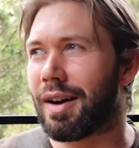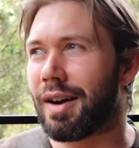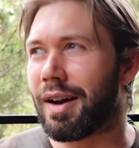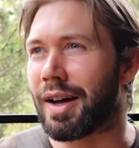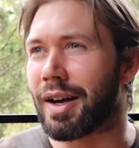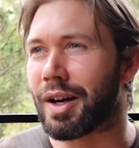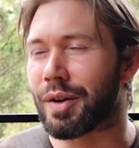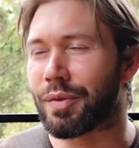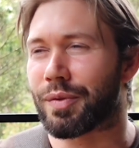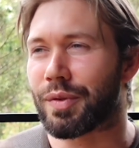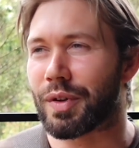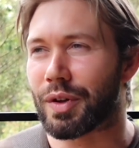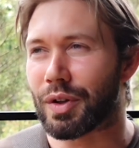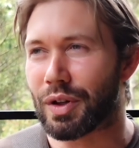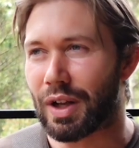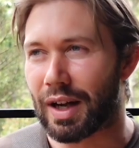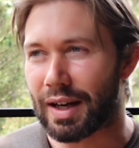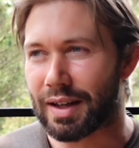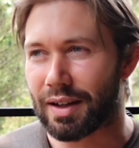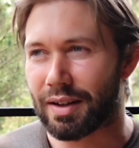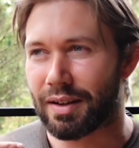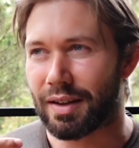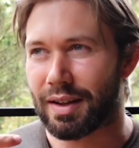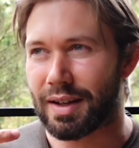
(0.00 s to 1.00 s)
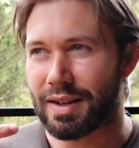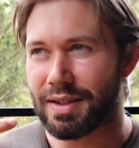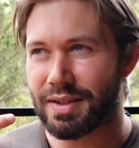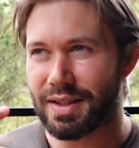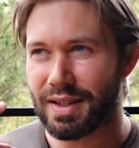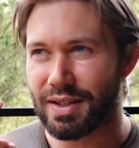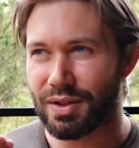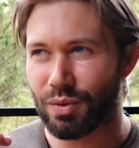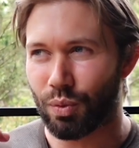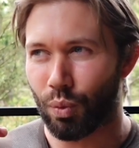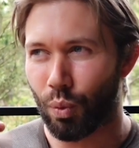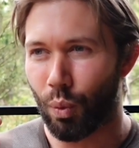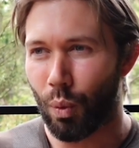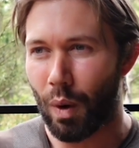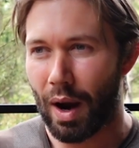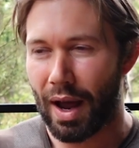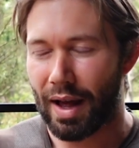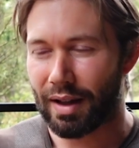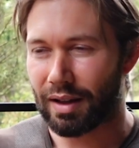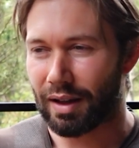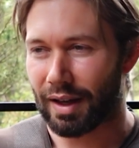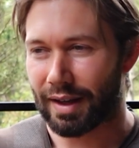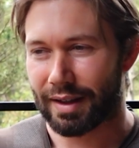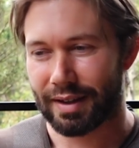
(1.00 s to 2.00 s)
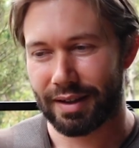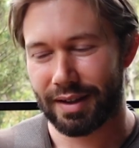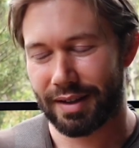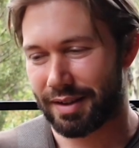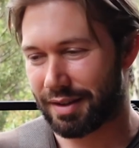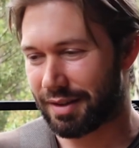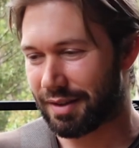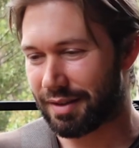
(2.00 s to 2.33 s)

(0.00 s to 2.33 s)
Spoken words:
And I feel like there's this wet, like